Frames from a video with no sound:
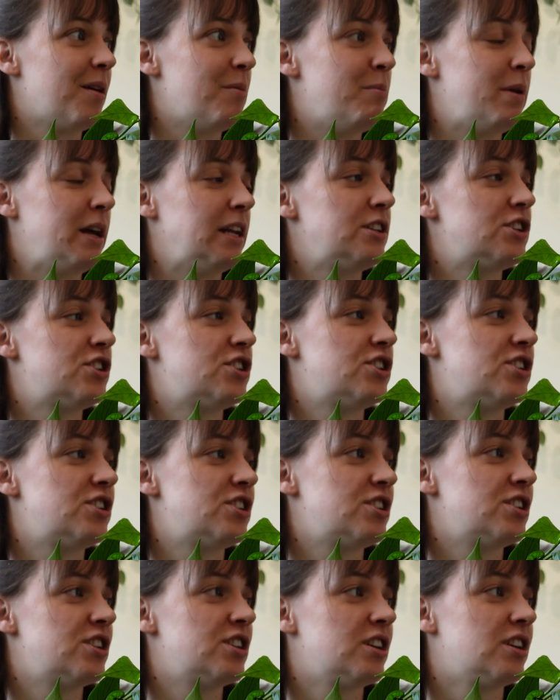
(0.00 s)

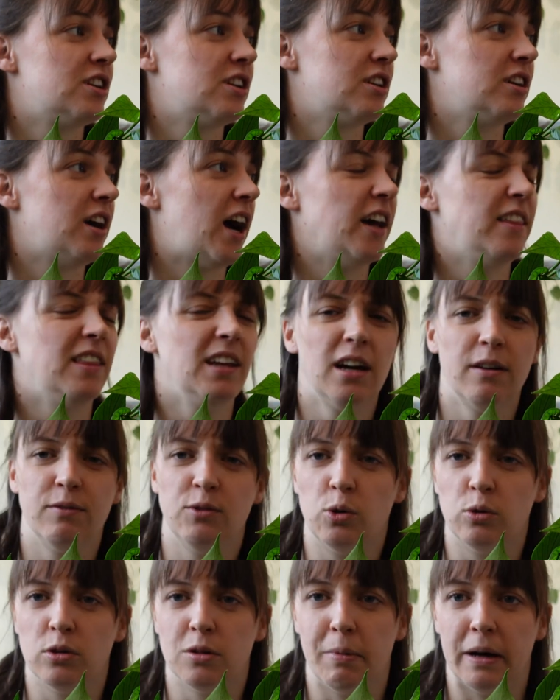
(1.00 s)
Mitch, I think I've
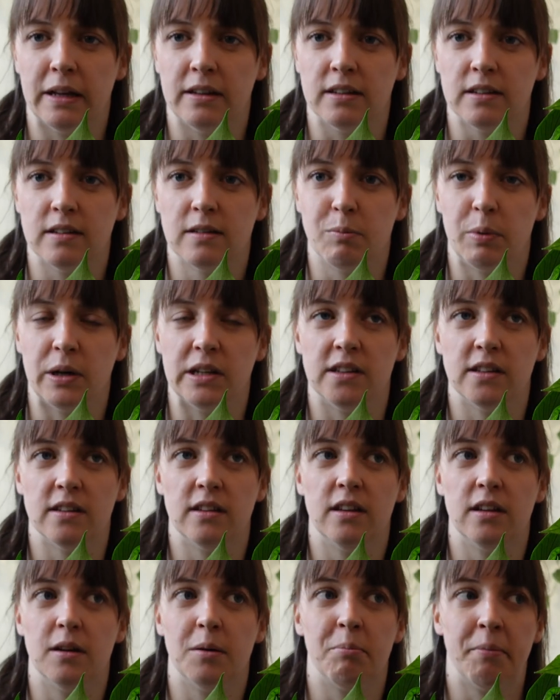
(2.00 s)
talked about this, but
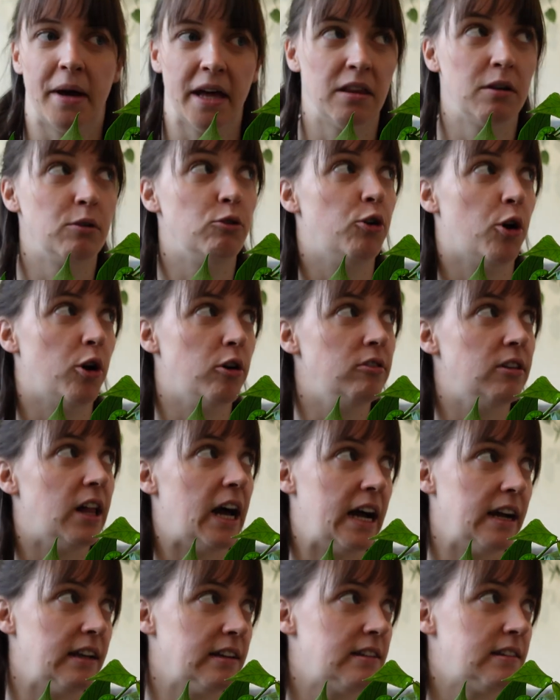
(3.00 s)
the mother grow
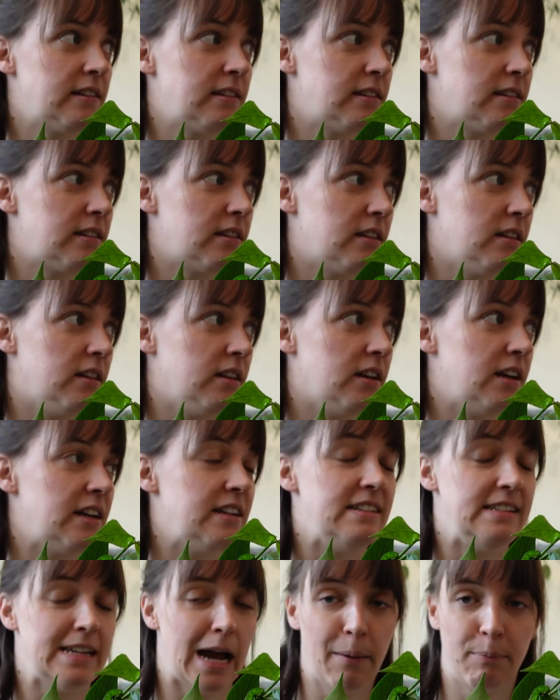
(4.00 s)
lights, the
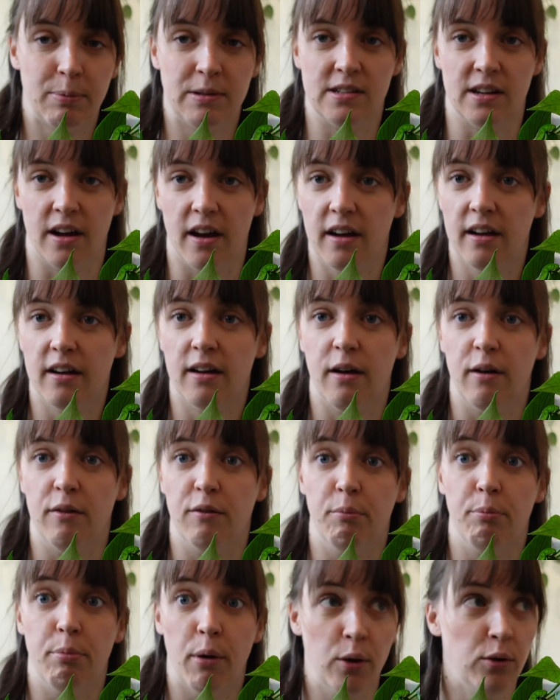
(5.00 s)
adapter
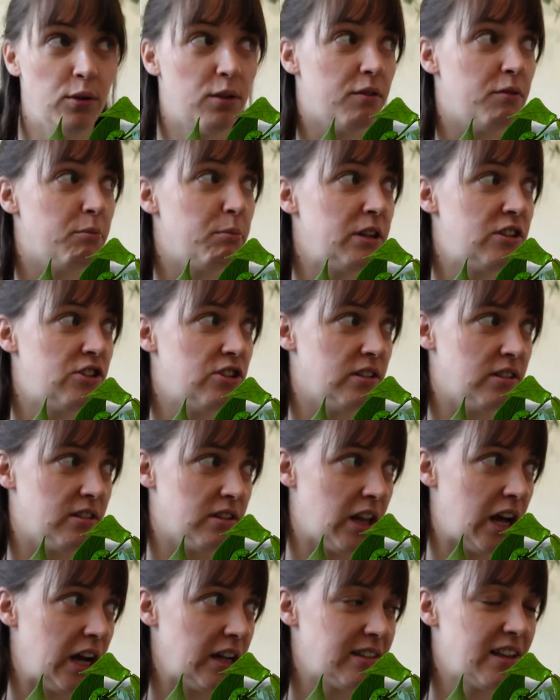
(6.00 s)
of both of Mitch's
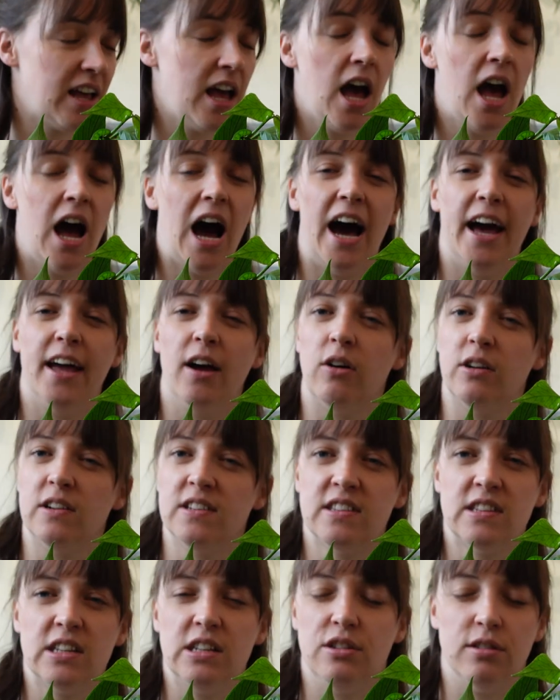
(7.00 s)
lights, I
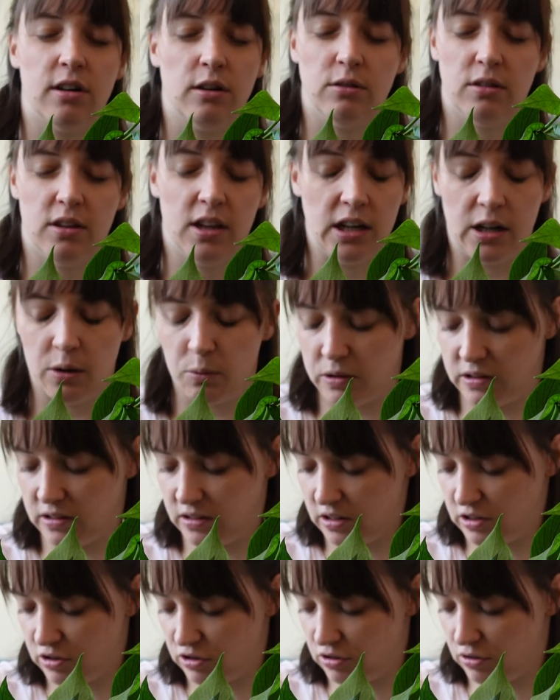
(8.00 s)
honestly don't think it was an
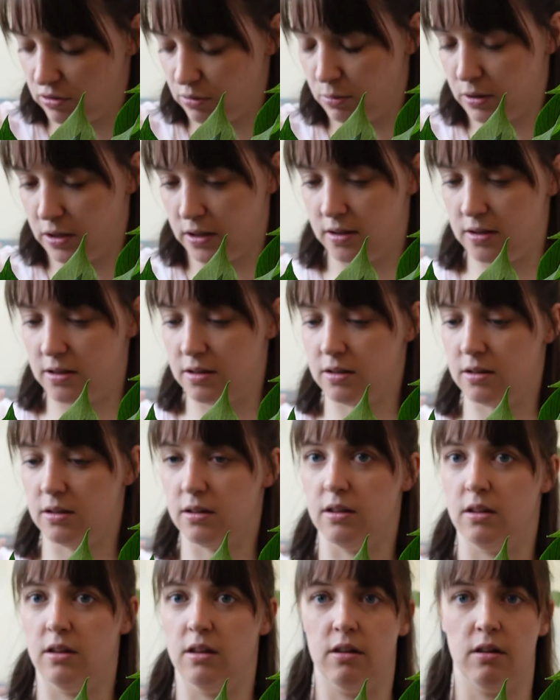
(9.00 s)
issue with
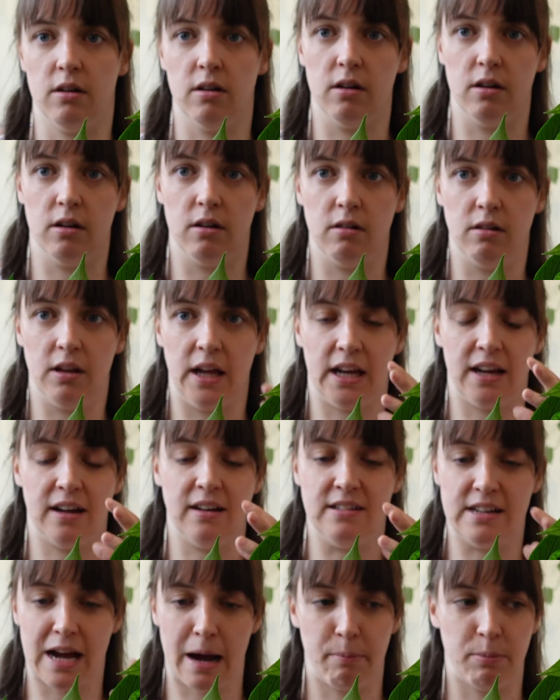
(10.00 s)
the like
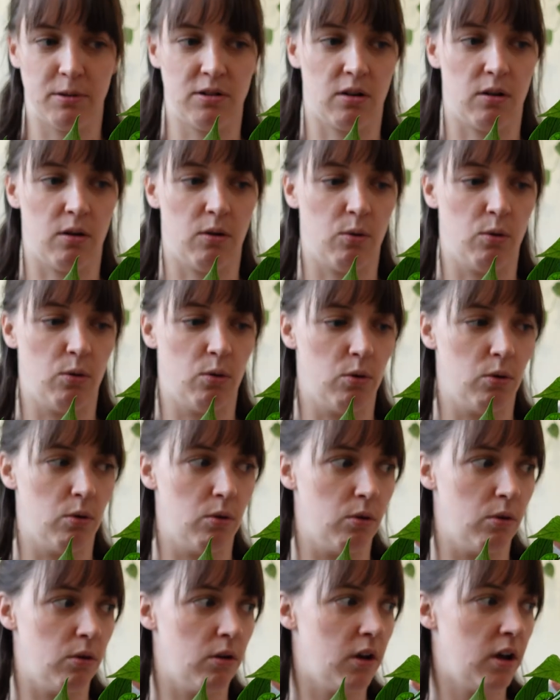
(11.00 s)
adapter,
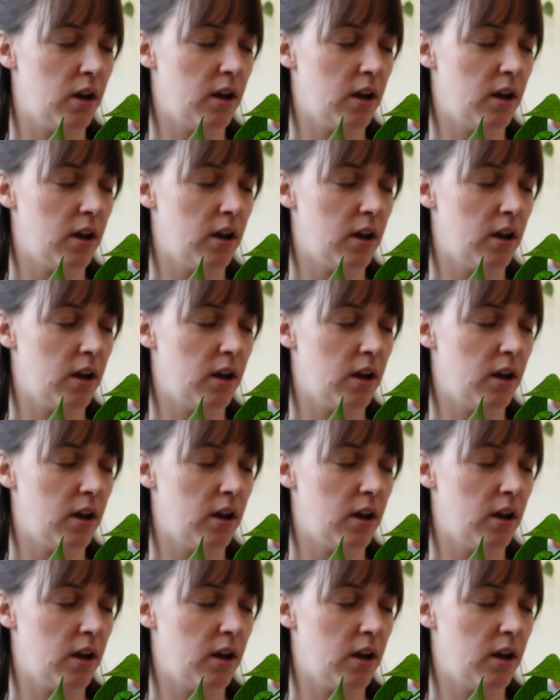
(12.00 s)
or